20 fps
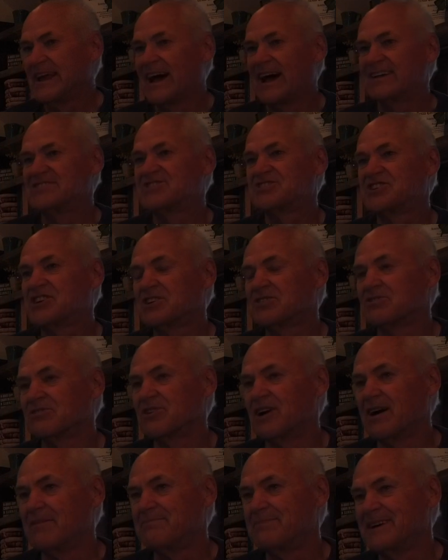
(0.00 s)
Yeah, and she
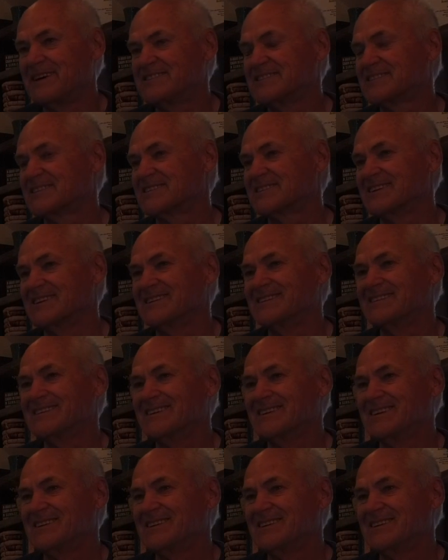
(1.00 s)
grew up basically.